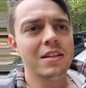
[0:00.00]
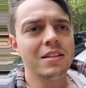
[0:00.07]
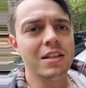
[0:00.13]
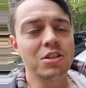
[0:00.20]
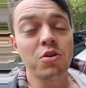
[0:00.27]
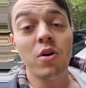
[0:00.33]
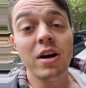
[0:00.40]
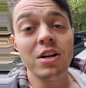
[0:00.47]

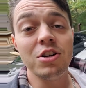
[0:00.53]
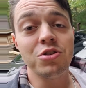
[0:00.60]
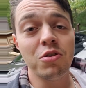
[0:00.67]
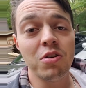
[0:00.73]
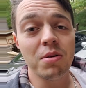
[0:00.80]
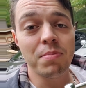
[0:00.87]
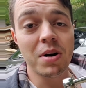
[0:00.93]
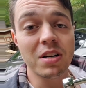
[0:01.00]
Let's go ahead and show
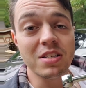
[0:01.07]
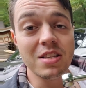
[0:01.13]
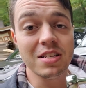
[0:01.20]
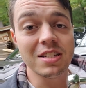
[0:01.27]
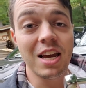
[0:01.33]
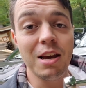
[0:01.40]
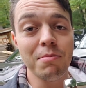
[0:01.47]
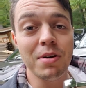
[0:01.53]
you the box this
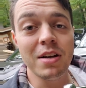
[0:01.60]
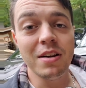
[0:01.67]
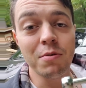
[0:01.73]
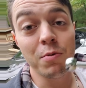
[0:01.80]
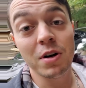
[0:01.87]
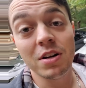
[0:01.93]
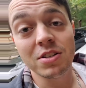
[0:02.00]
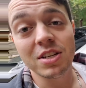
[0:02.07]
came in and
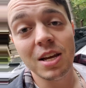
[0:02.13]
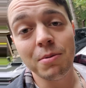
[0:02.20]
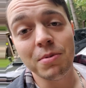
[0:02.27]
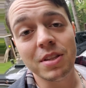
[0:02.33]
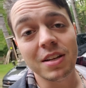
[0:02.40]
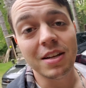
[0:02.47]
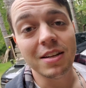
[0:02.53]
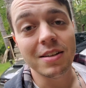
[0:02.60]
what else came with
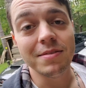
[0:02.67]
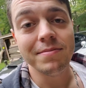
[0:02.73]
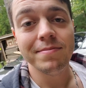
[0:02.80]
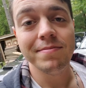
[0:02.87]
the kit.